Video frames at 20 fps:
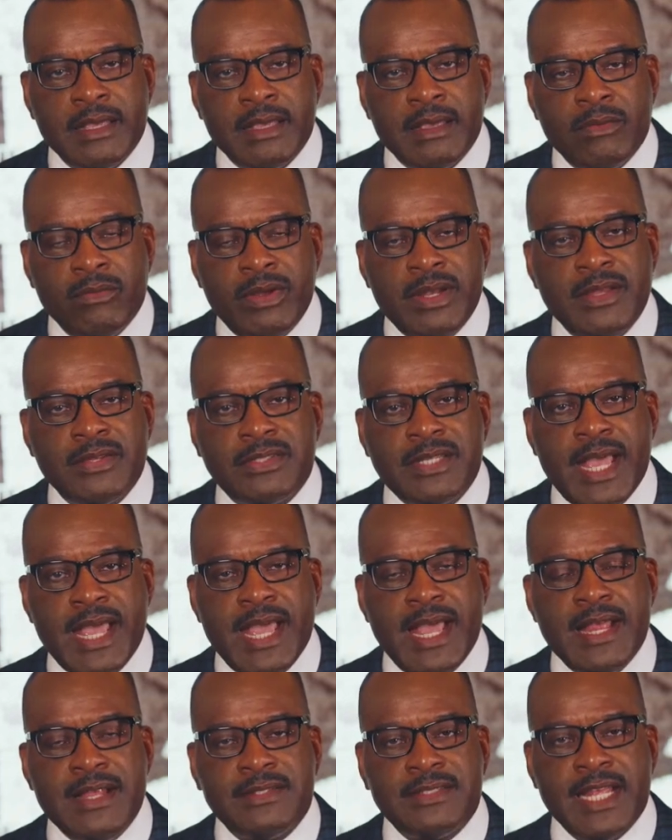when it
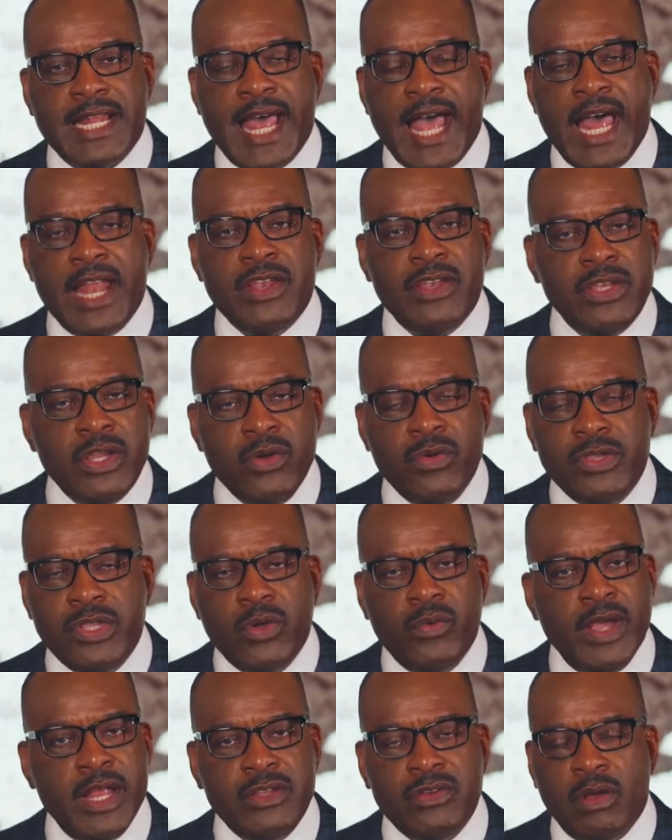says that I knew
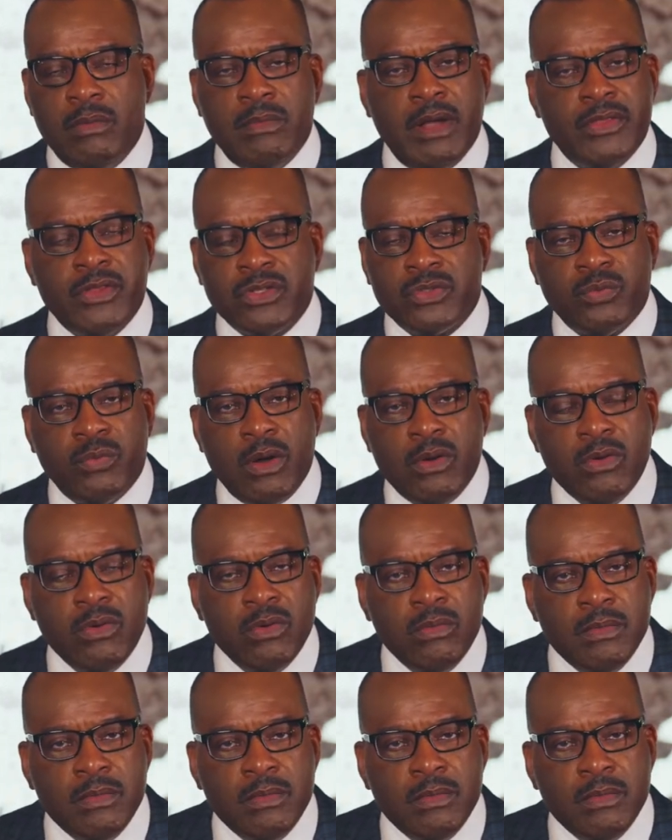you in your mother's womb,